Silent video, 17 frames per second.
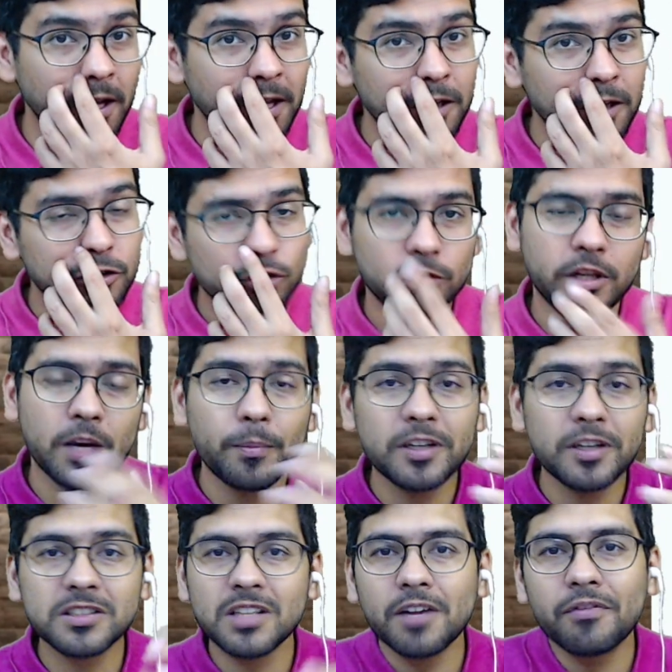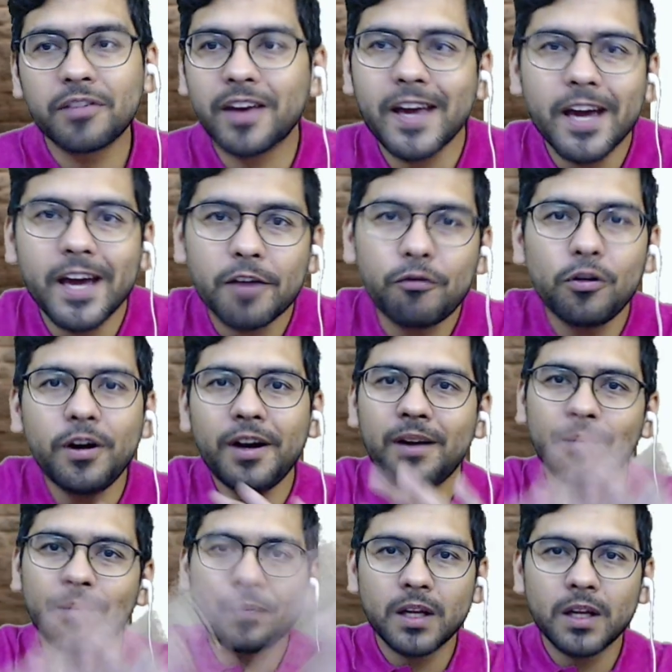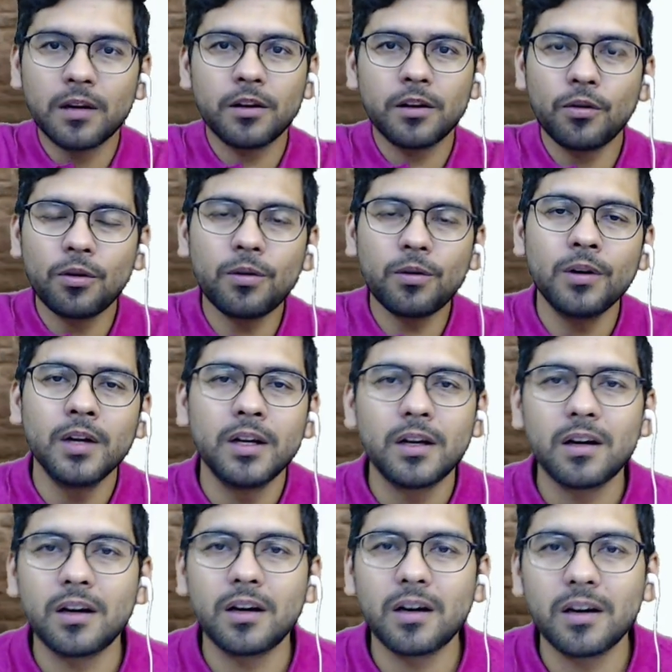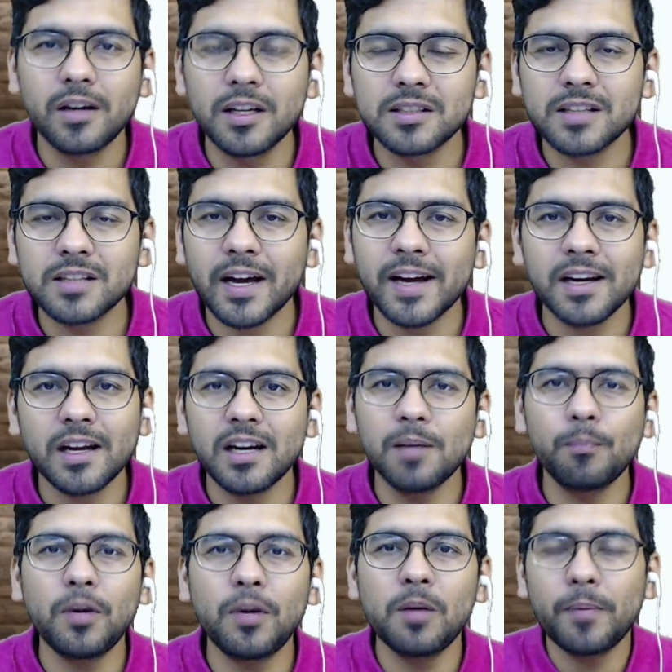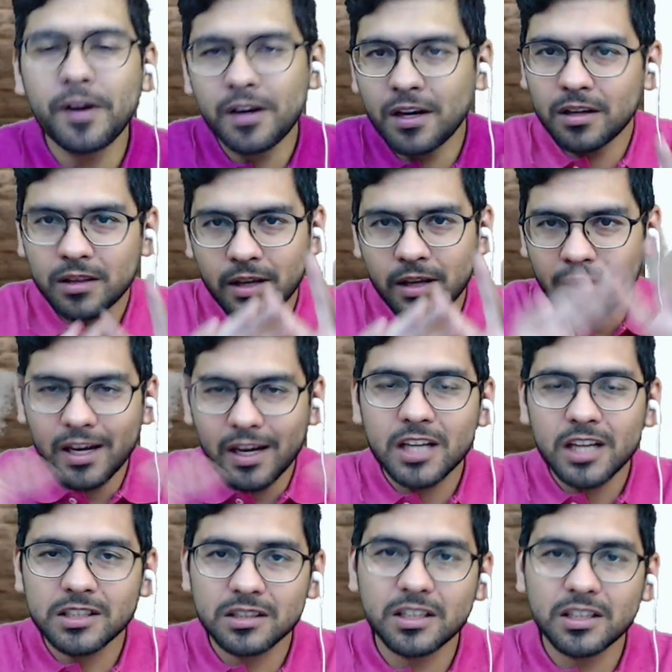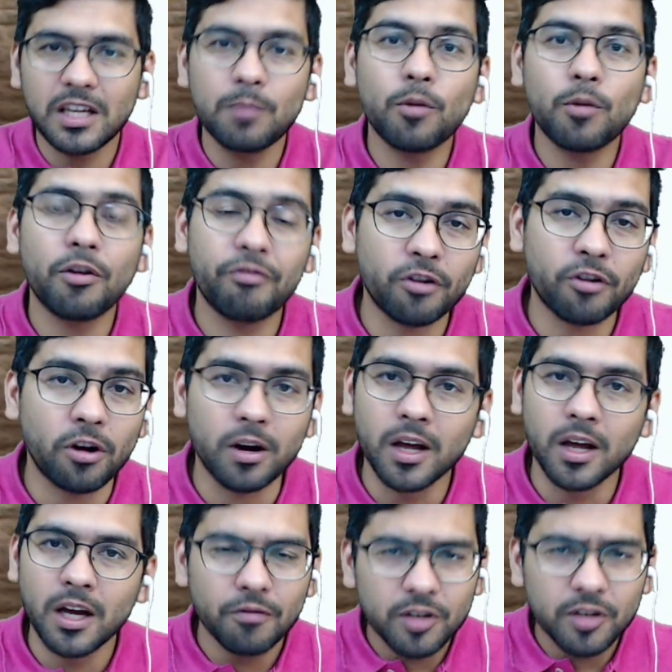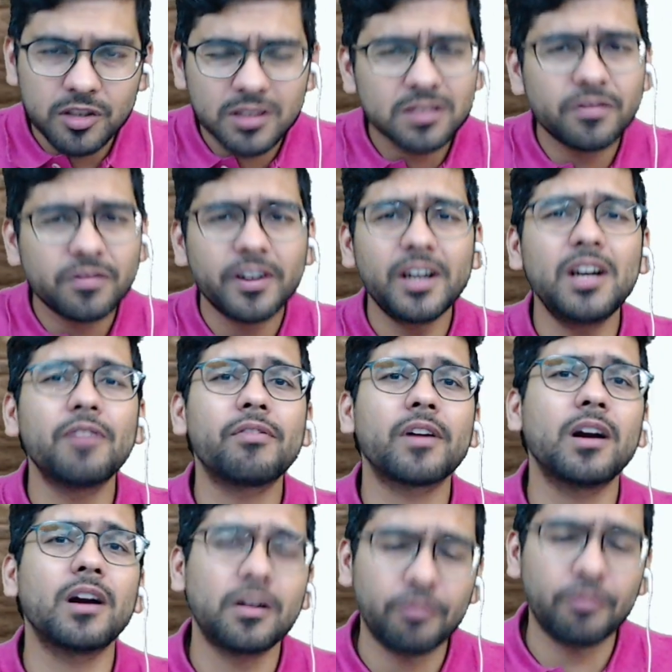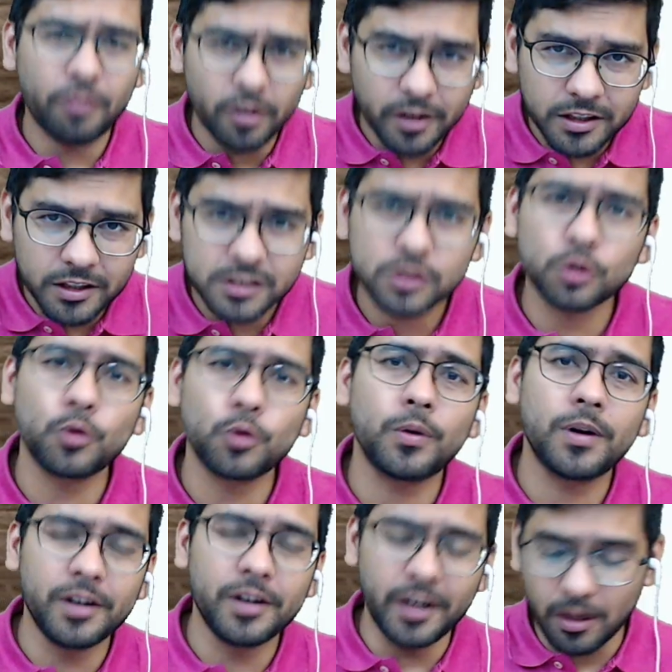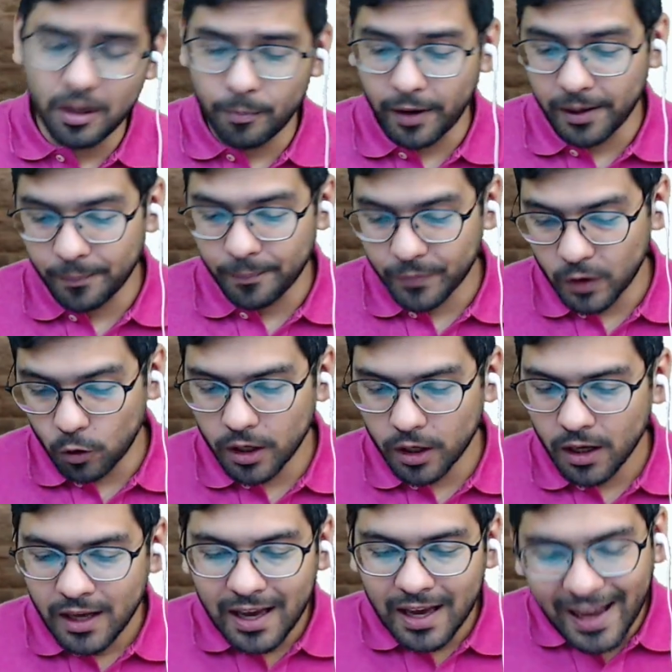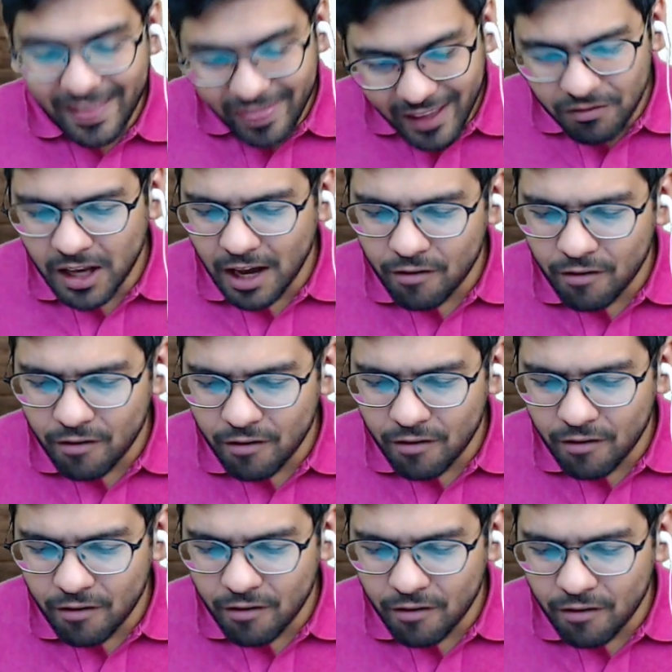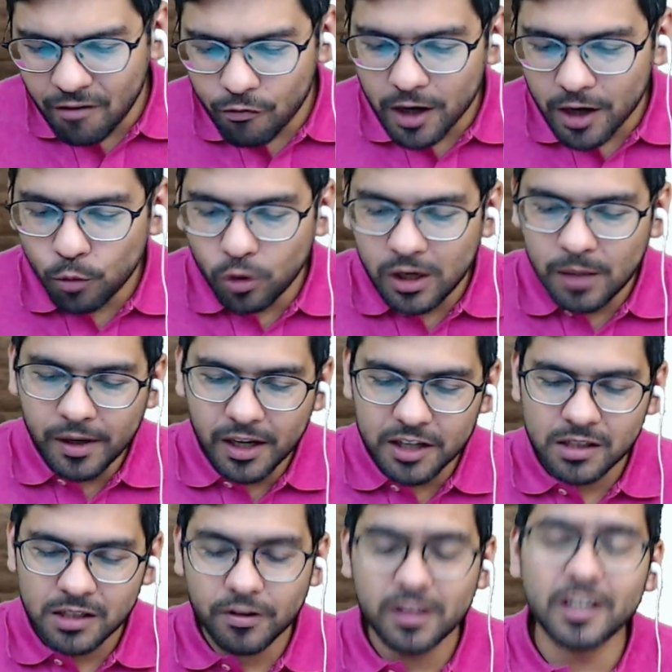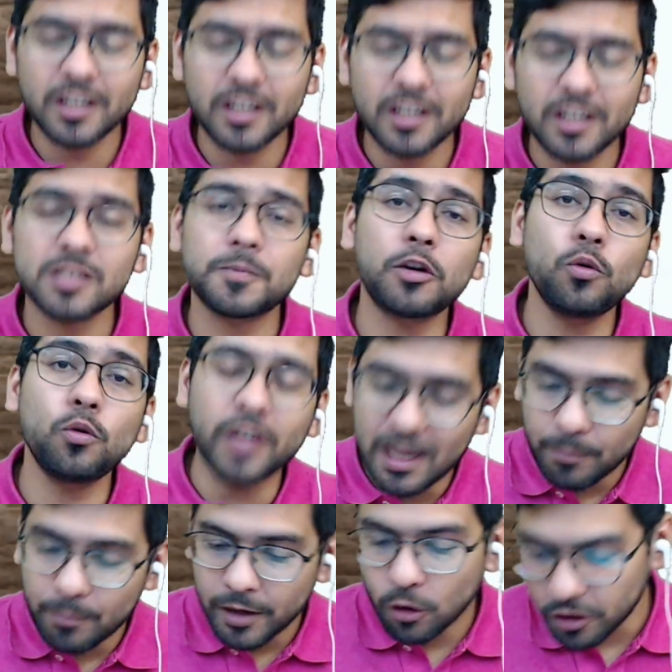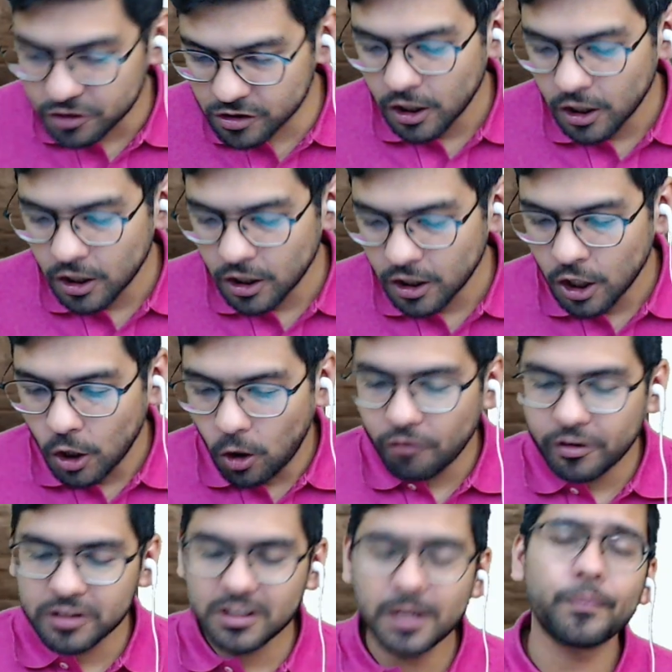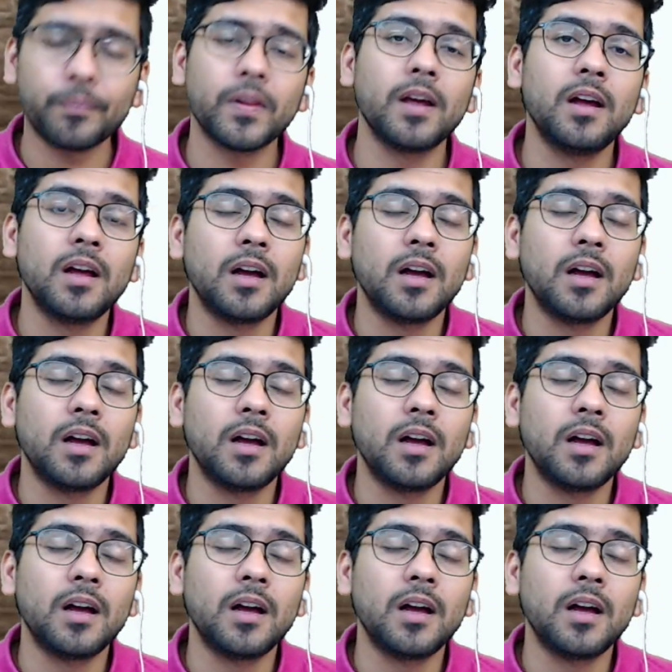So they must have carefully designed and implemented the entire scheme of fraud, which is very difficult for us to determine. Okay, and then we have one more limitation with respect to time and cost. Obviously,